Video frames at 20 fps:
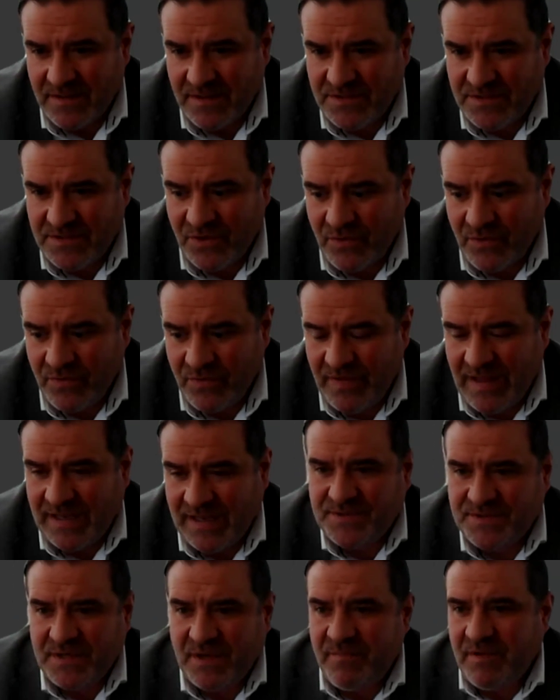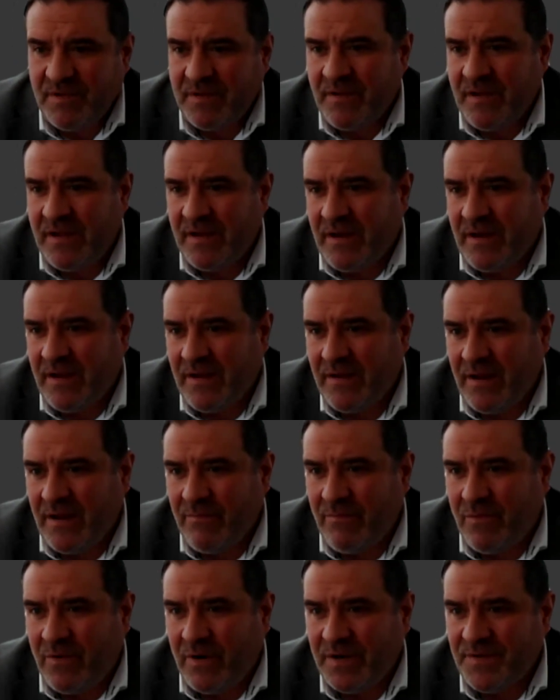So that's something that I
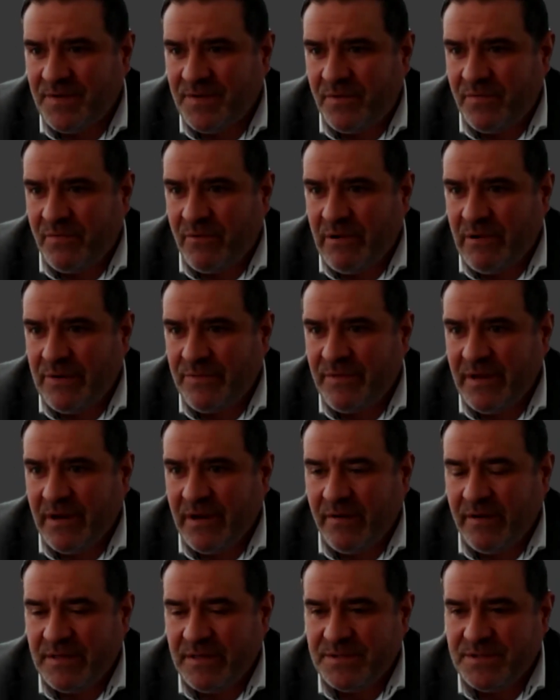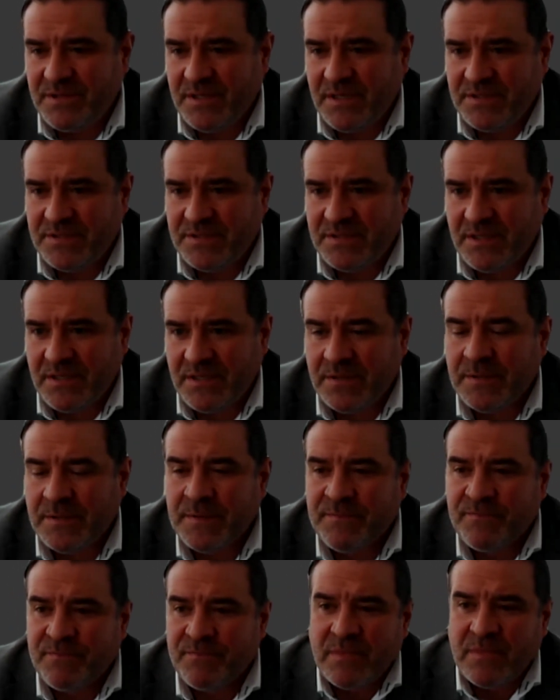wanted to throw out there as
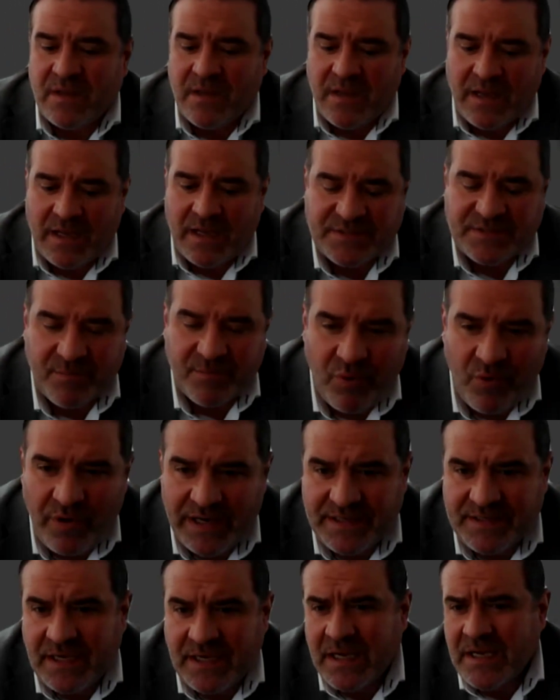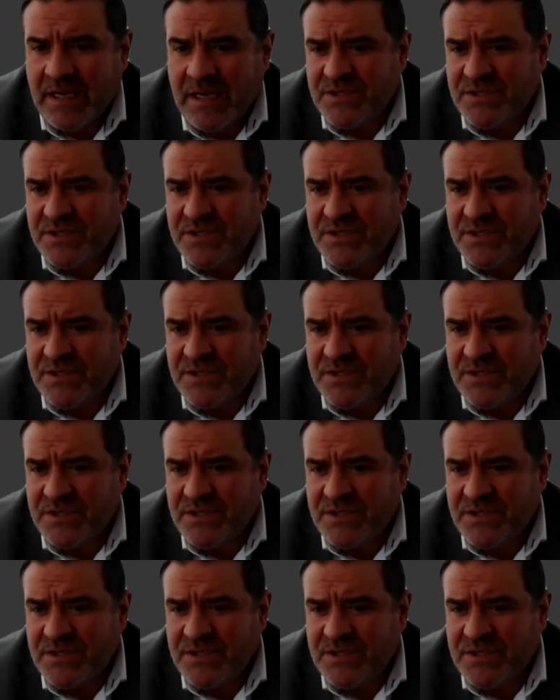a point.